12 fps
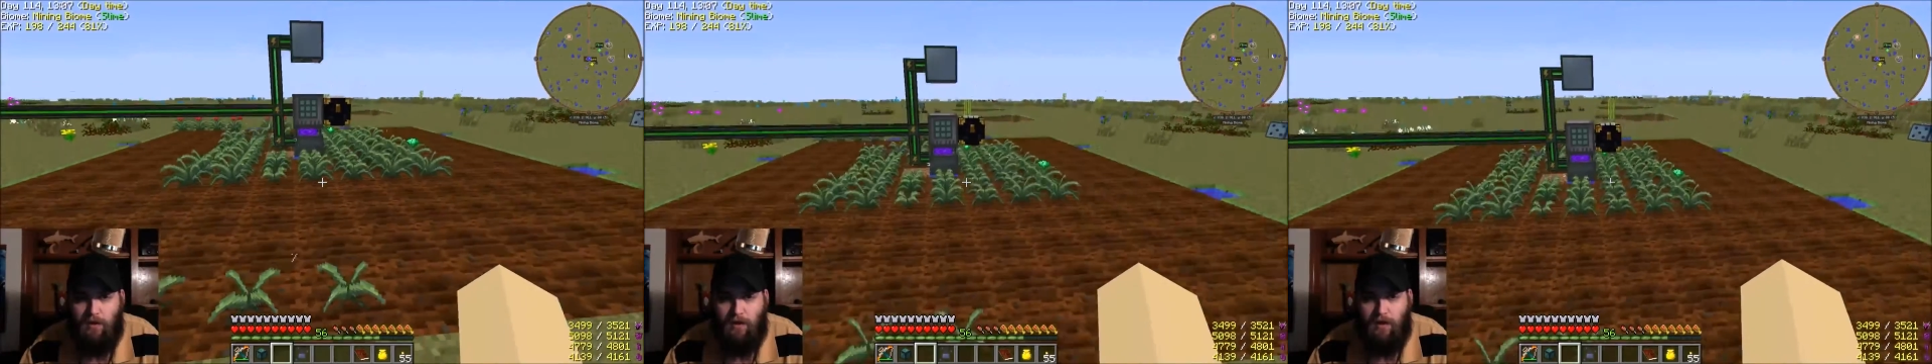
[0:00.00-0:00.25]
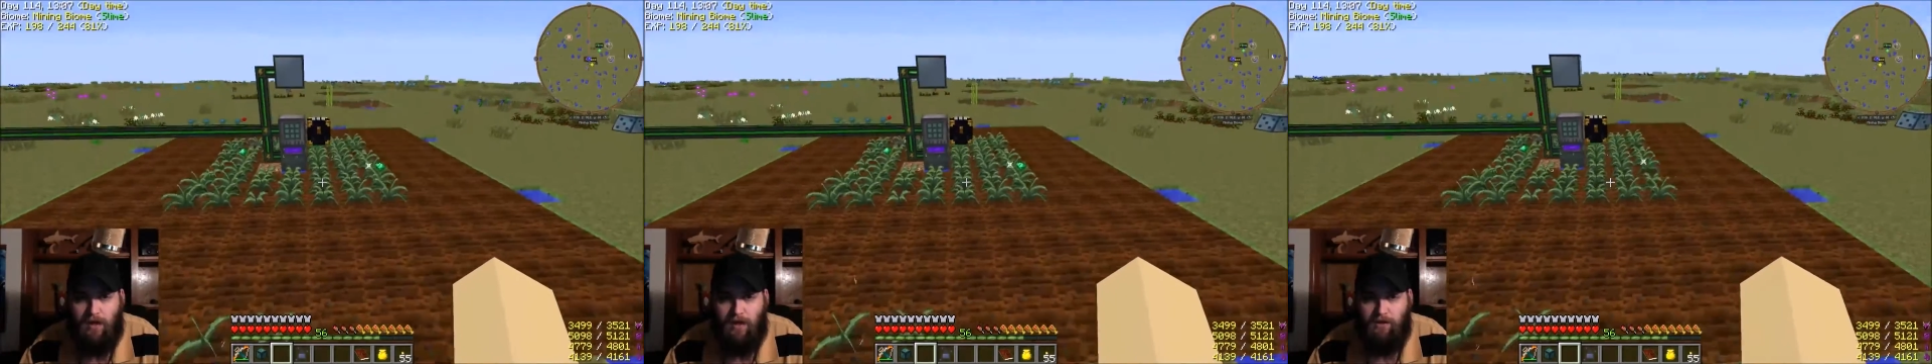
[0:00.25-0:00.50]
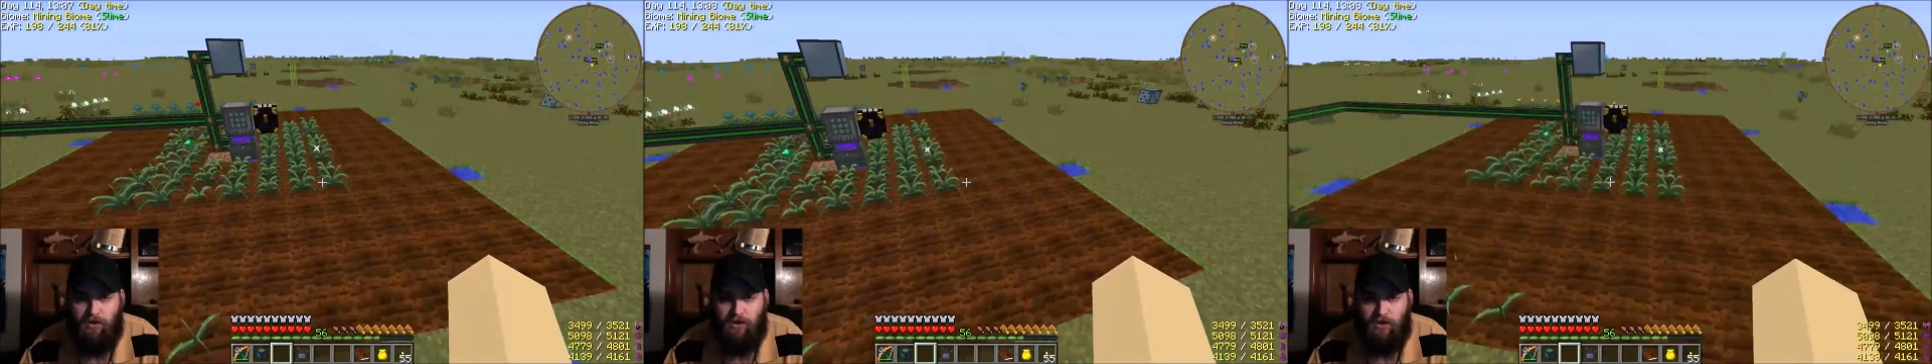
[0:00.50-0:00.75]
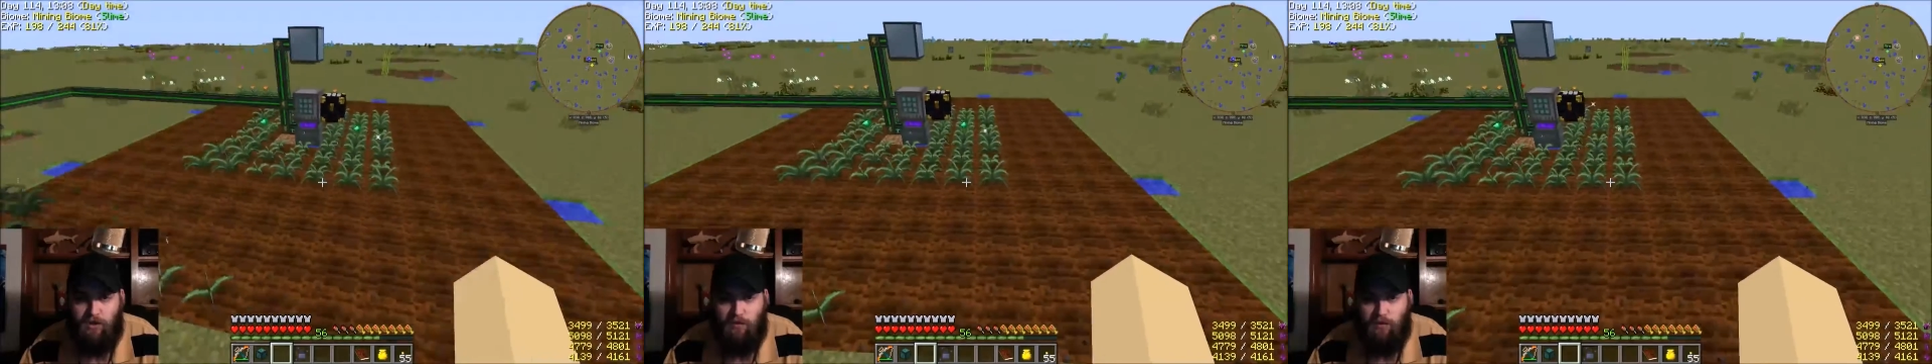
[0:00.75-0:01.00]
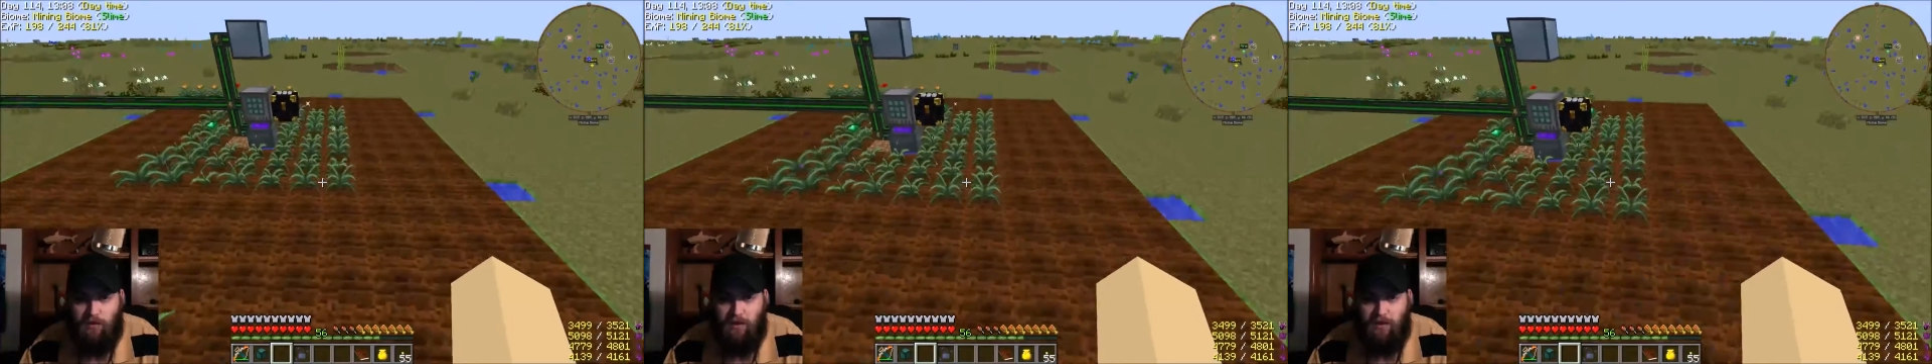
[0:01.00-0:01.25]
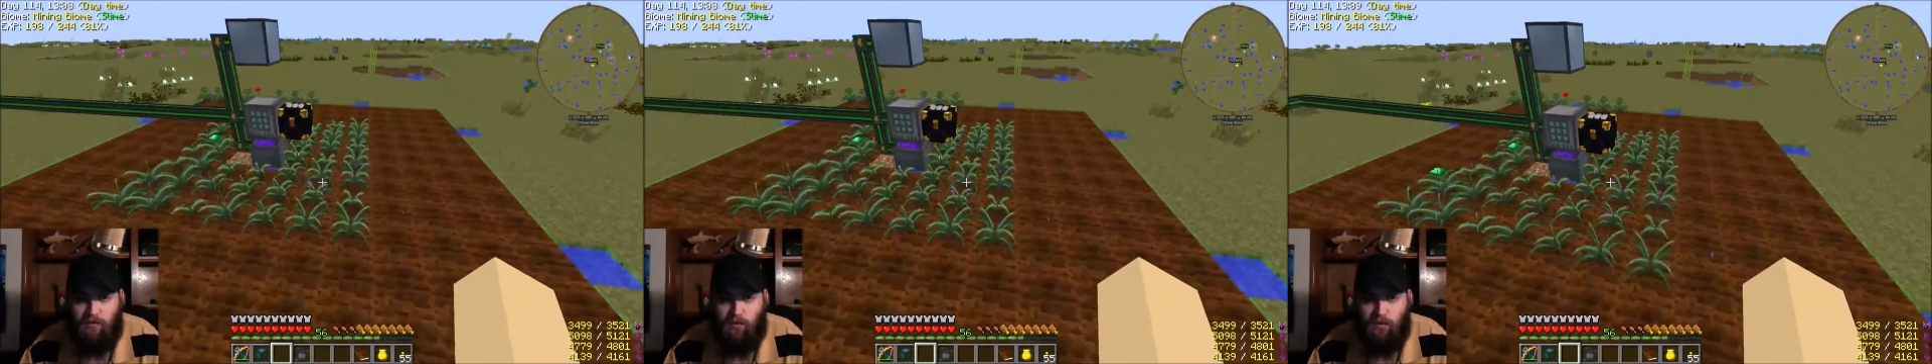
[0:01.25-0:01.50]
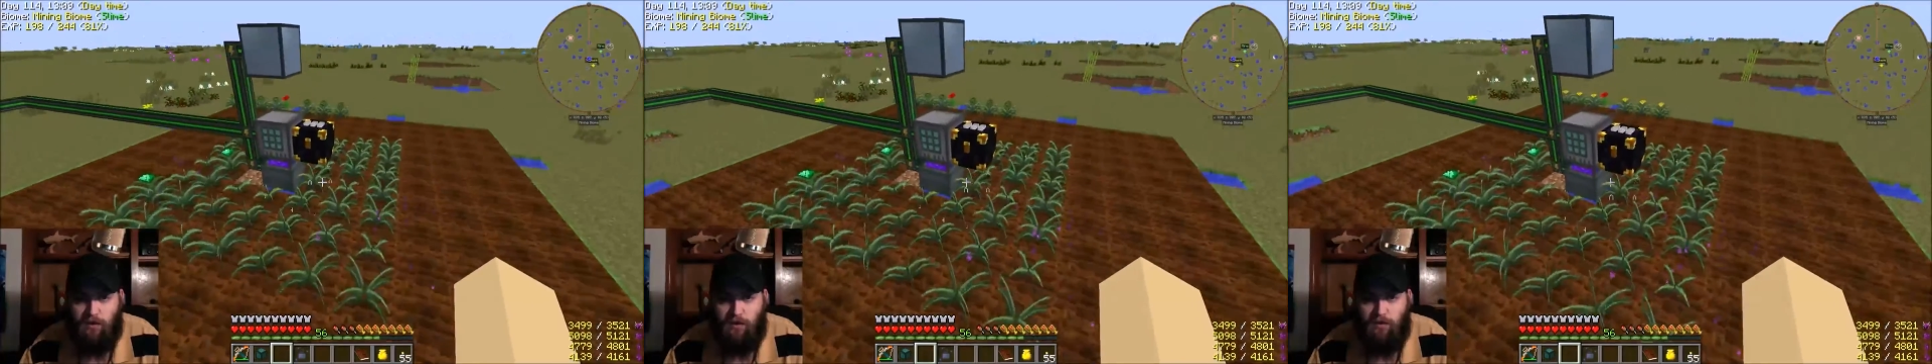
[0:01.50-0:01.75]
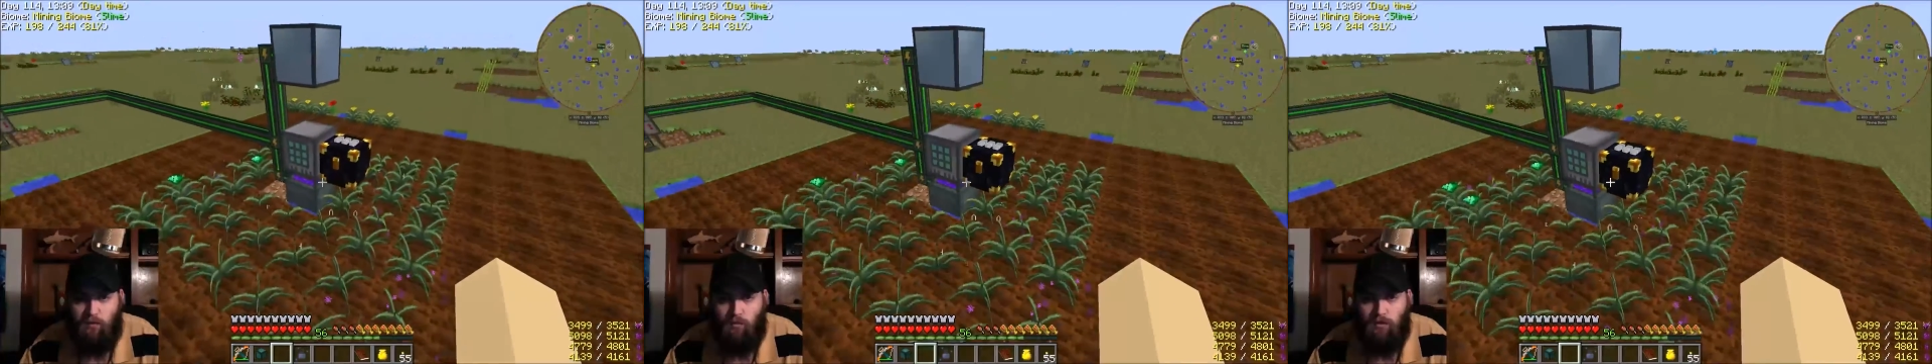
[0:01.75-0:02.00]
and just go with this.
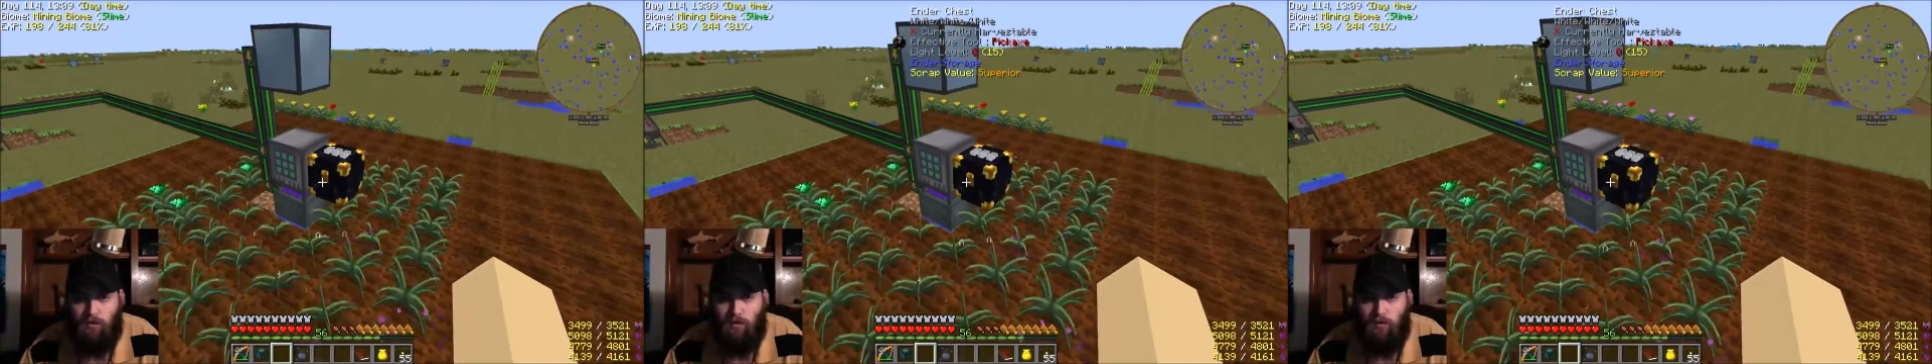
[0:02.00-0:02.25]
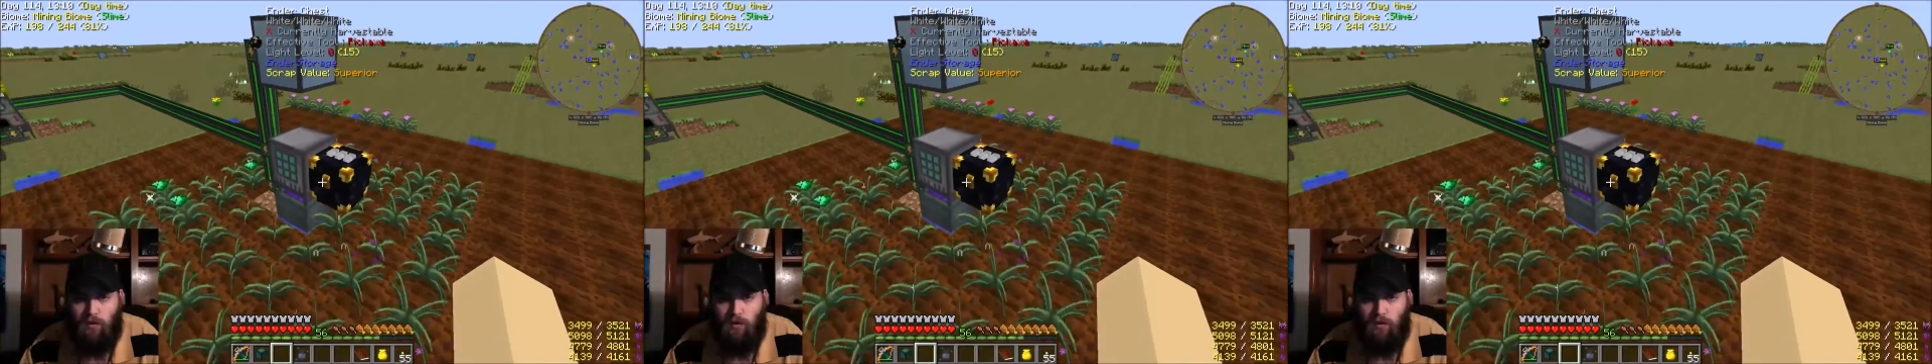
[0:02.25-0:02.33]
We'll do